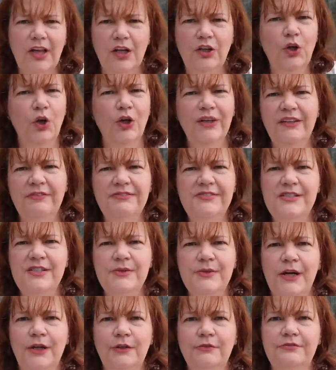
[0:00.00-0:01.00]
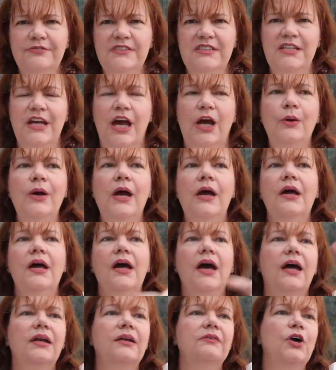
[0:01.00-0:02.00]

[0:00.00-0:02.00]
Not enough to do a whole video. And